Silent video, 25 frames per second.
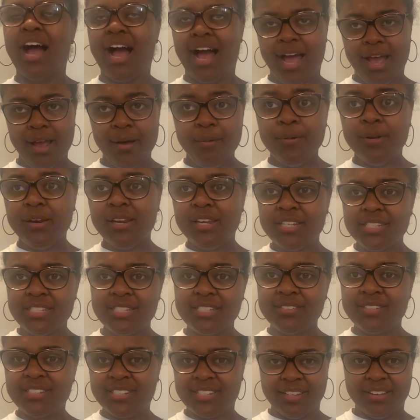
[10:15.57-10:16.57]
I will
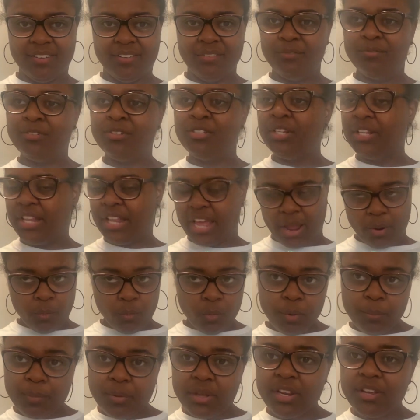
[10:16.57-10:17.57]
listen to them. They
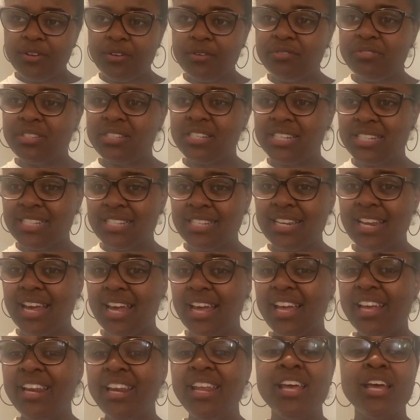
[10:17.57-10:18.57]
want me to use
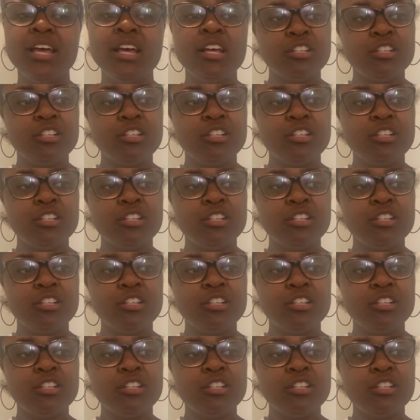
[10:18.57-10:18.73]
Sensodyne,